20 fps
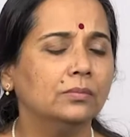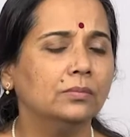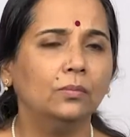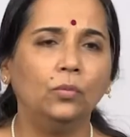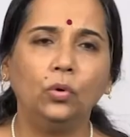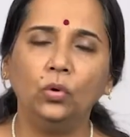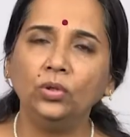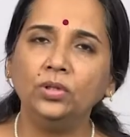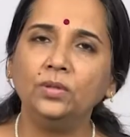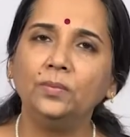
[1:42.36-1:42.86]

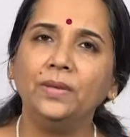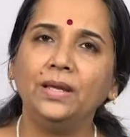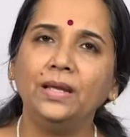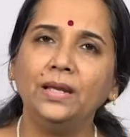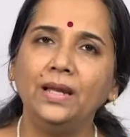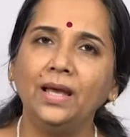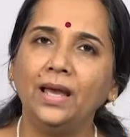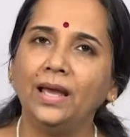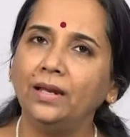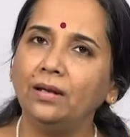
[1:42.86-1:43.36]
both
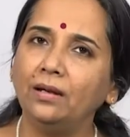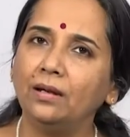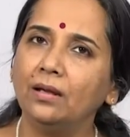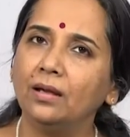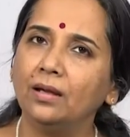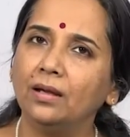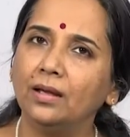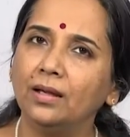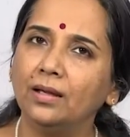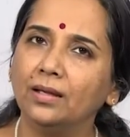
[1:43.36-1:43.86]
Mela and
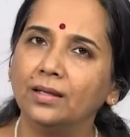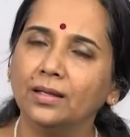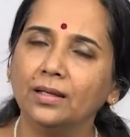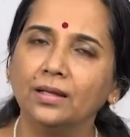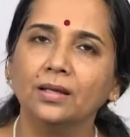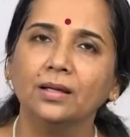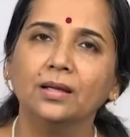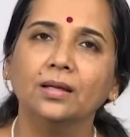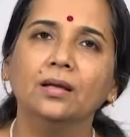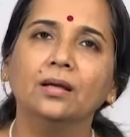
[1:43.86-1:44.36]
Raganga
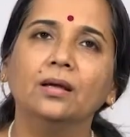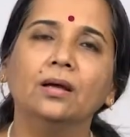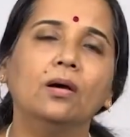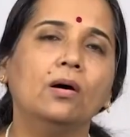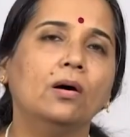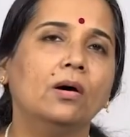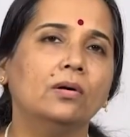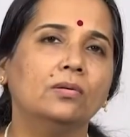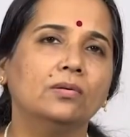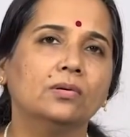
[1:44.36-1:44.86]

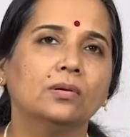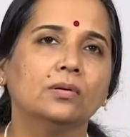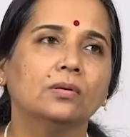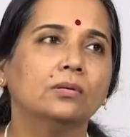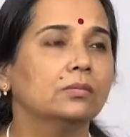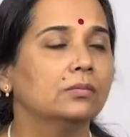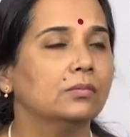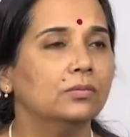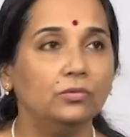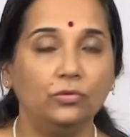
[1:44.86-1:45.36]
are
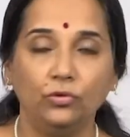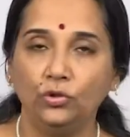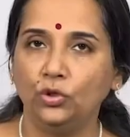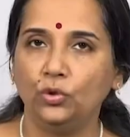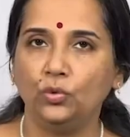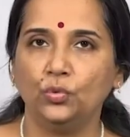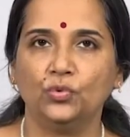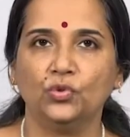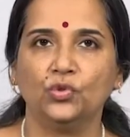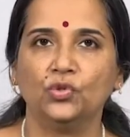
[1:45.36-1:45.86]

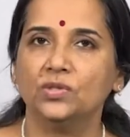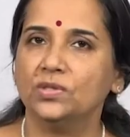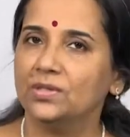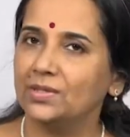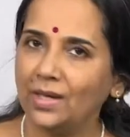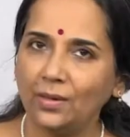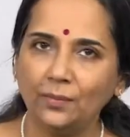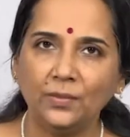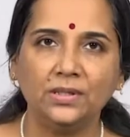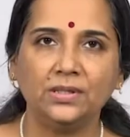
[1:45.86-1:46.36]
used
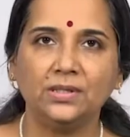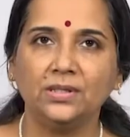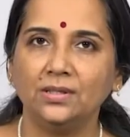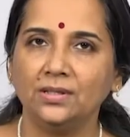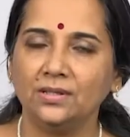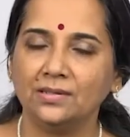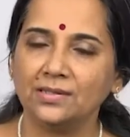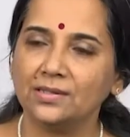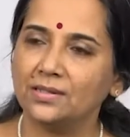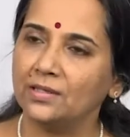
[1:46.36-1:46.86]

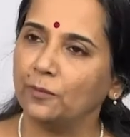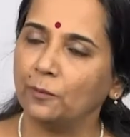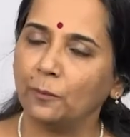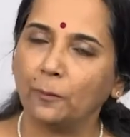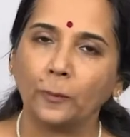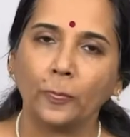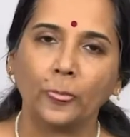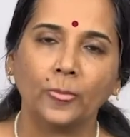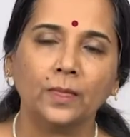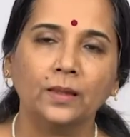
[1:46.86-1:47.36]
simultaneously
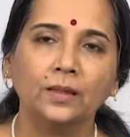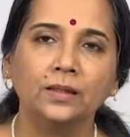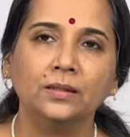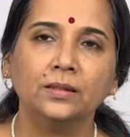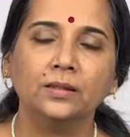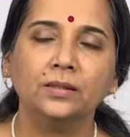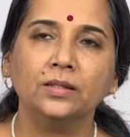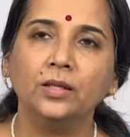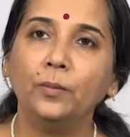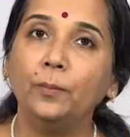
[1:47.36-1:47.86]

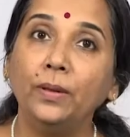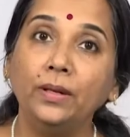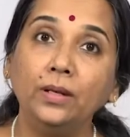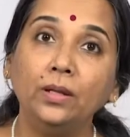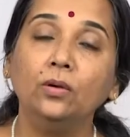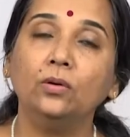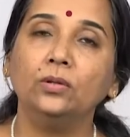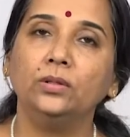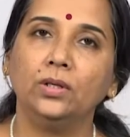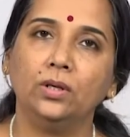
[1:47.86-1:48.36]

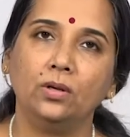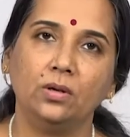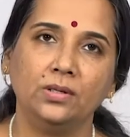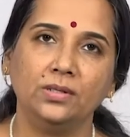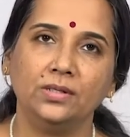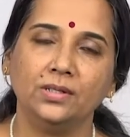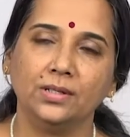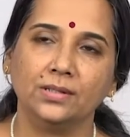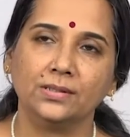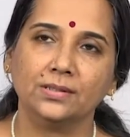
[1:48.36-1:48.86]
depending on the
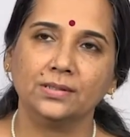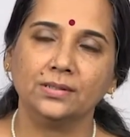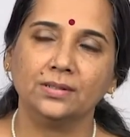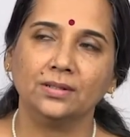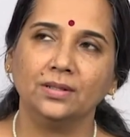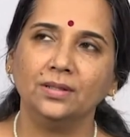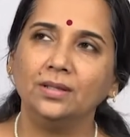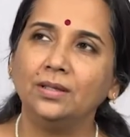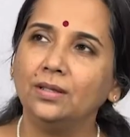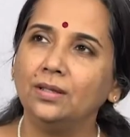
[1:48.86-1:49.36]
context.
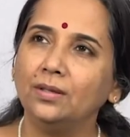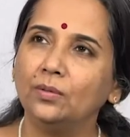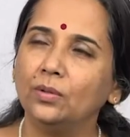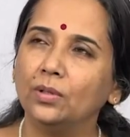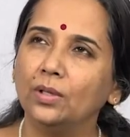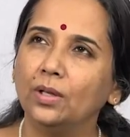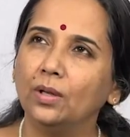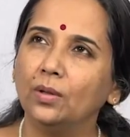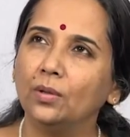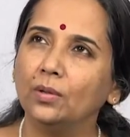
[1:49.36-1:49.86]
The
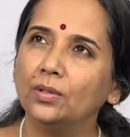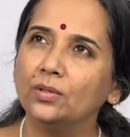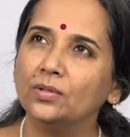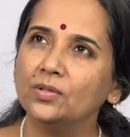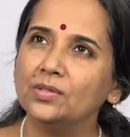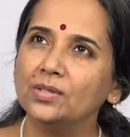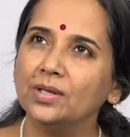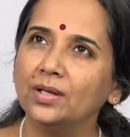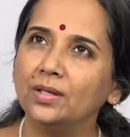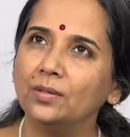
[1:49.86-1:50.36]

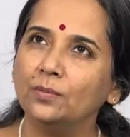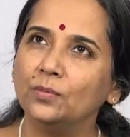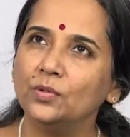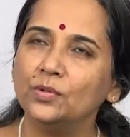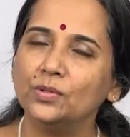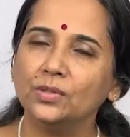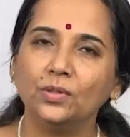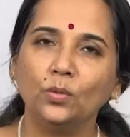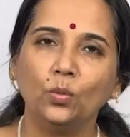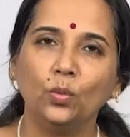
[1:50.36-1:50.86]
Hindustani
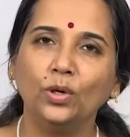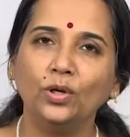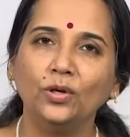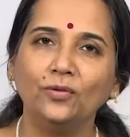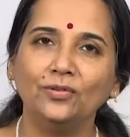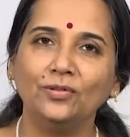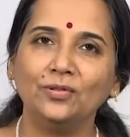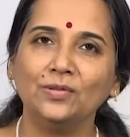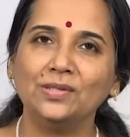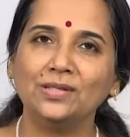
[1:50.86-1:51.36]
music, the world
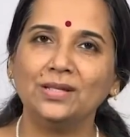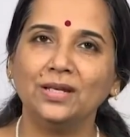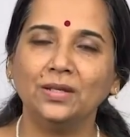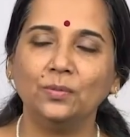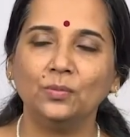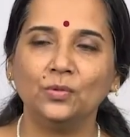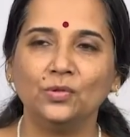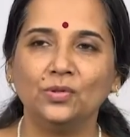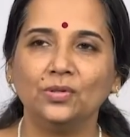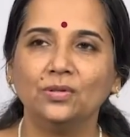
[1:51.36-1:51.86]
of Hindustani
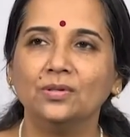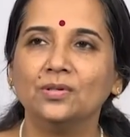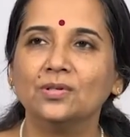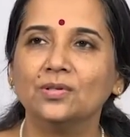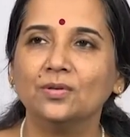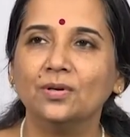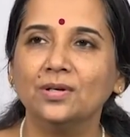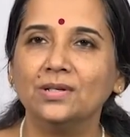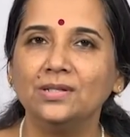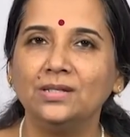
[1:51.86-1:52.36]
music does
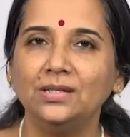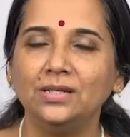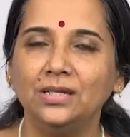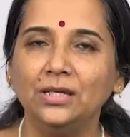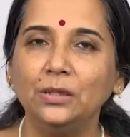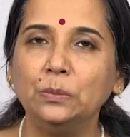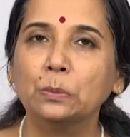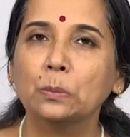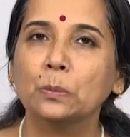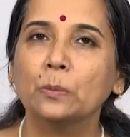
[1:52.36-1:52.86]
not
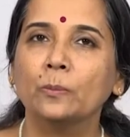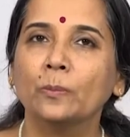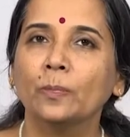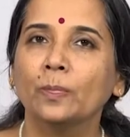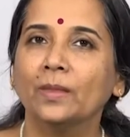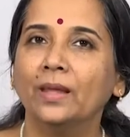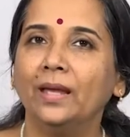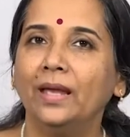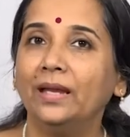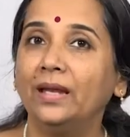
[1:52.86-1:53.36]
see
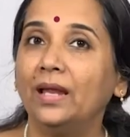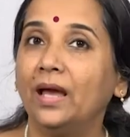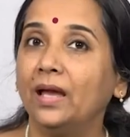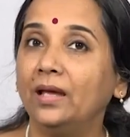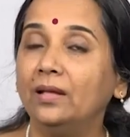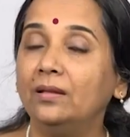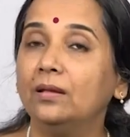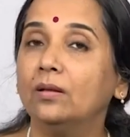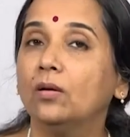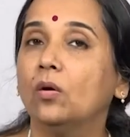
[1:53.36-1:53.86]
an
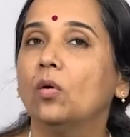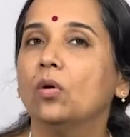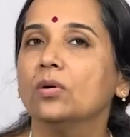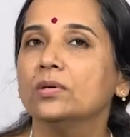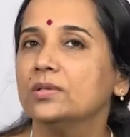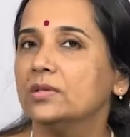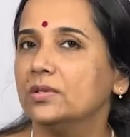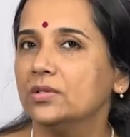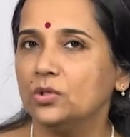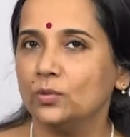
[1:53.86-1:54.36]
either or
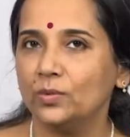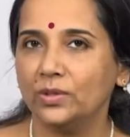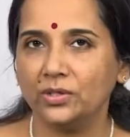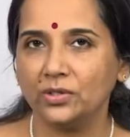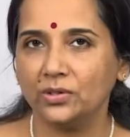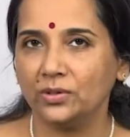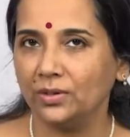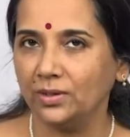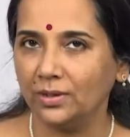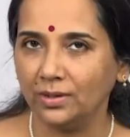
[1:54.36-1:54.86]

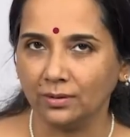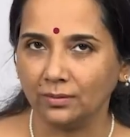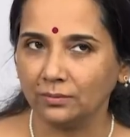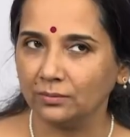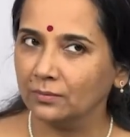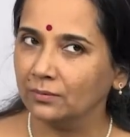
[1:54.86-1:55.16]
situation here.